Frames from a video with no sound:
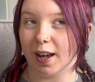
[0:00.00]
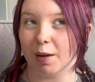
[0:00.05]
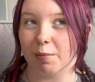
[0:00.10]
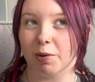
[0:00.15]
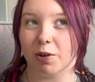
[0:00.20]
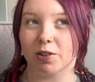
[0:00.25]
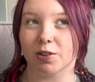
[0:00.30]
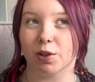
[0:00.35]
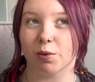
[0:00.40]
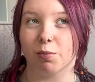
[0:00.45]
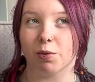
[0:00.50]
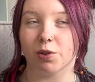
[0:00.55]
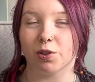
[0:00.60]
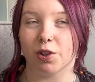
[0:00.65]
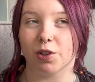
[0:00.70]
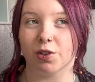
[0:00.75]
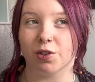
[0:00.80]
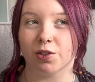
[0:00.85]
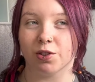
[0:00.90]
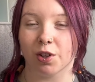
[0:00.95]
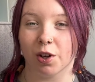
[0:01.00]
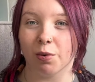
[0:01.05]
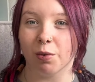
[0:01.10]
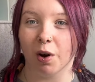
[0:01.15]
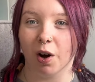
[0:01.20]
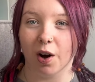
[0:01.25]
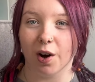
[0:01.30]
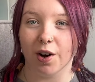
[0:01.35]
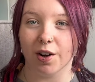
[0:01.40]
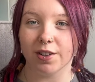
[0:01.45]
because it was so
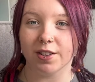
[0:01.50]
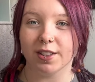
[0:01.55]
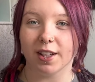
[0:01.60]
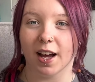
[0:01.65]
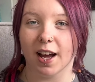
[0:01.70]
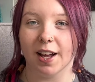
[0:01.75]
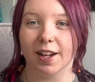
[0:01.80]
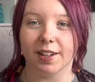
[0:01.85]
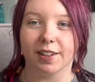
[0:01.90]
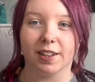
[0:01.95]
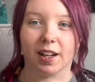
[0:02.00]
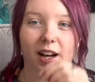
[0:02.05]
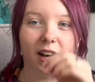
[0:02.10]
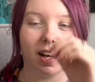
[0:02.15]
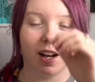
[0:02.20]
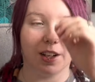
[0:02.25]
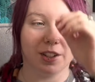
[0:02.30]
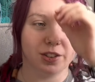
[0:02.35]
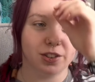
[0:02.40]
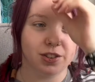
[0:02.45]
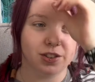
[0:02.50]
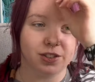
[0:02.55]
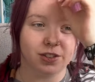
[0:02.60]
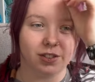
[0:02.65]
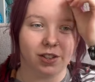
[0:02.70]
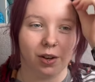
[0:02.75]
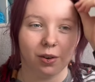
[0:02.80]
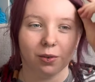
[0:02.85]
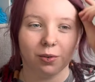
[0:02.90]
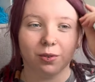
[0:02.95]
hot and I just
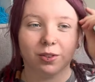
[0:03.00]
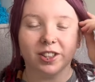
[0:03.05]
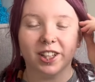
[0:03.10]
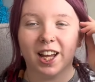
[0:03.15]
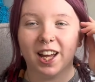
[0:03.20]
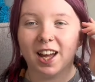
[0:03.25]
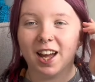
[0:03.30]
don't